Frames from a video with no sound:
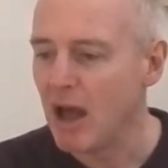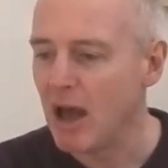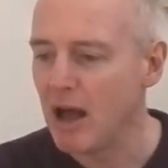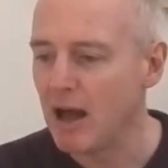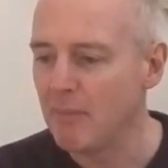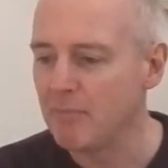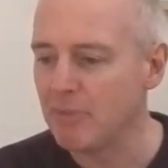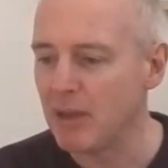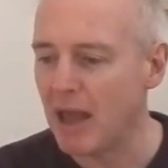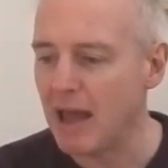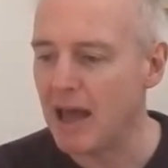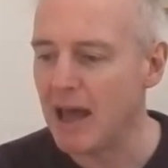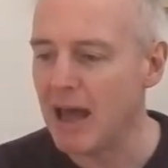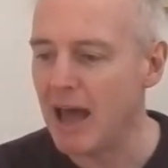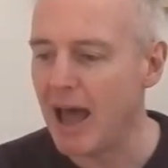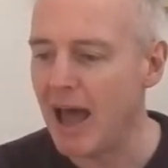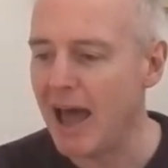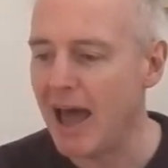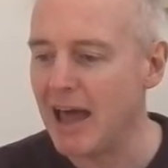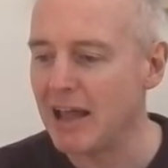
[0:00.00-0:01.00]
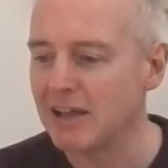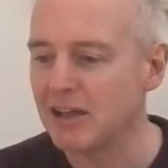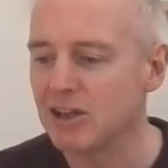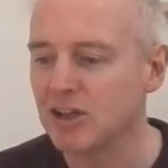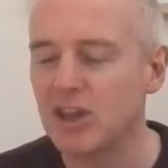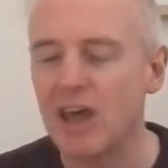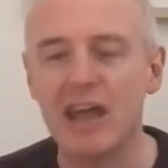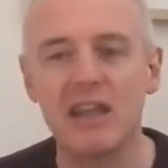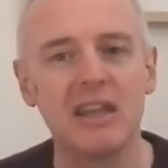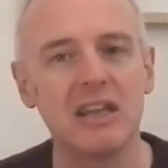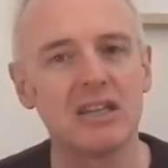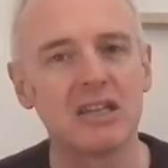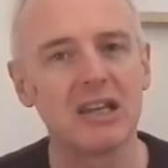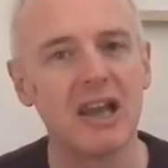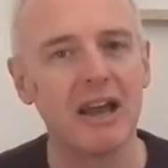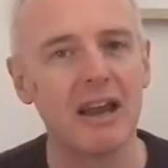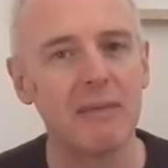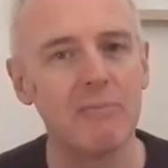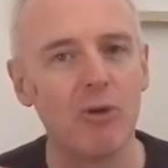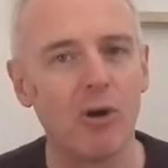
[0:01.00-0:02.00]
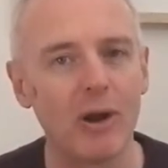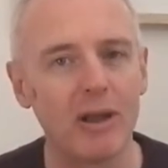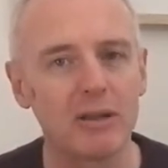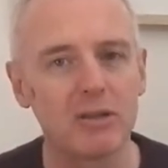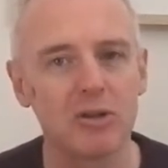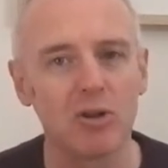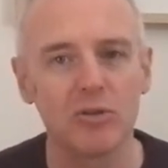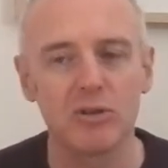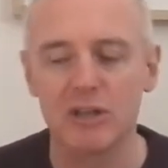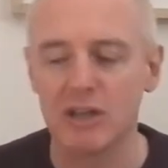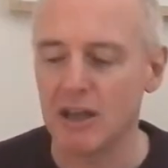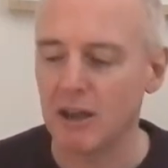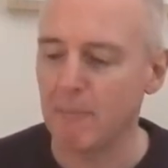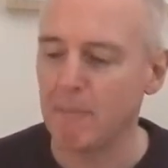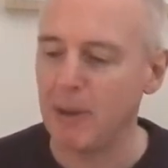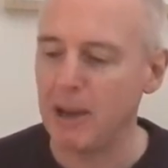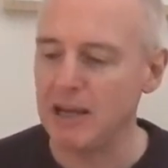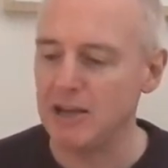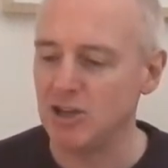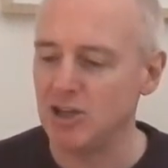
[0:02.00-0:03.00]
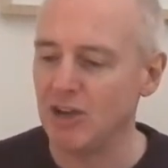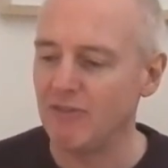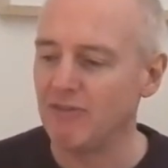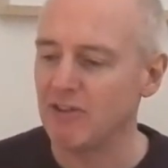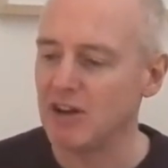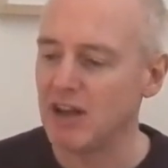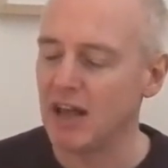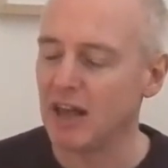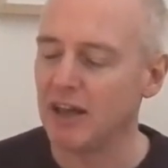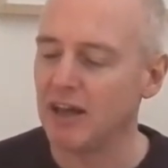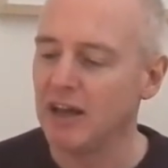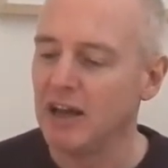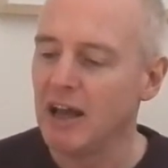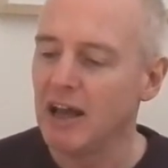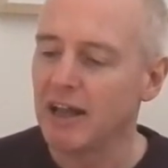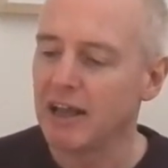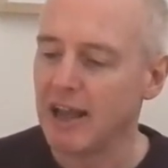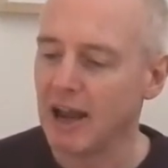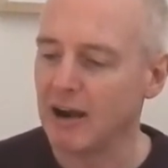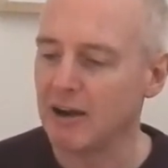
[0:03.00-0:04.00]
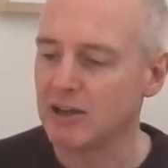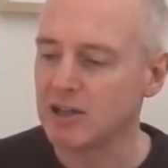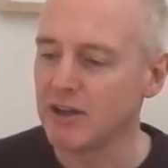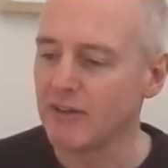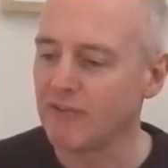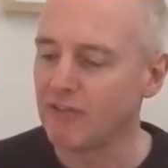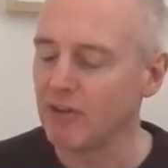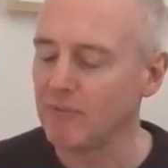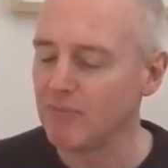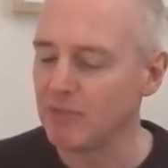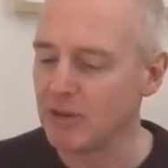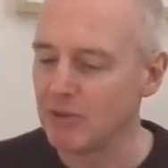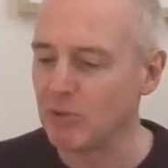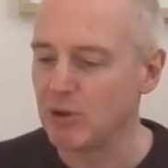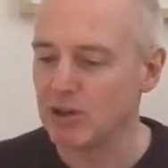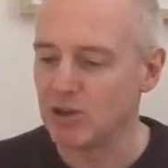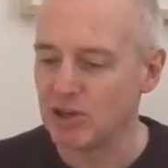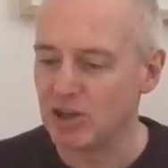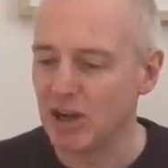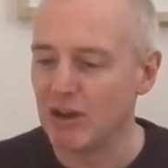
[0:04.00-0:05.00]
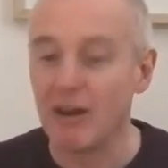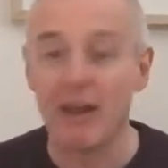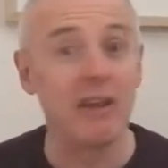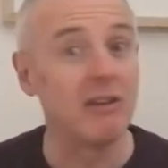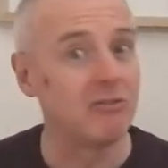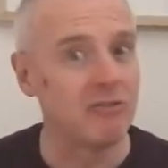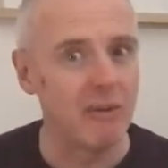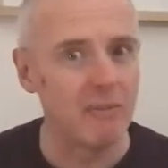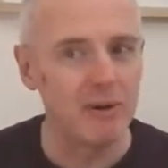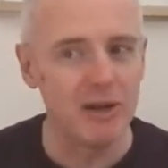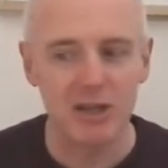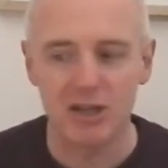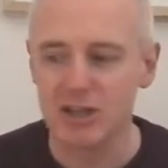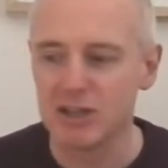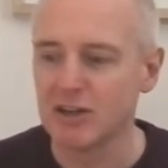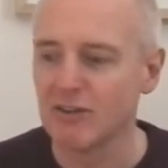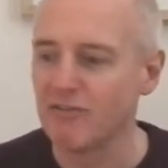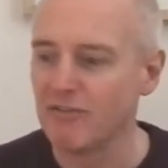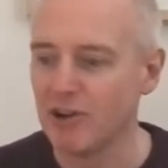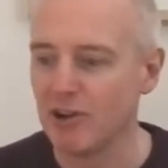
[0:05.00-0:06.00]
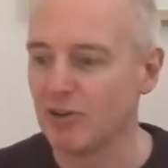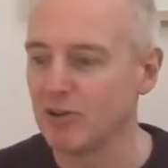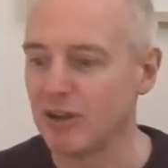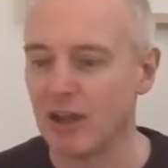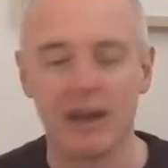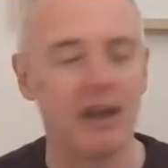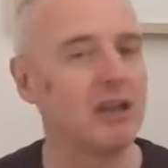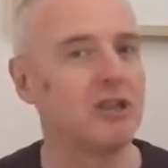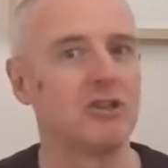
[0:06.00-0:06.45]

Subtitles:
And then this slightly more exotic, peachy, vanilla character from the which is reminiscent of Viognier.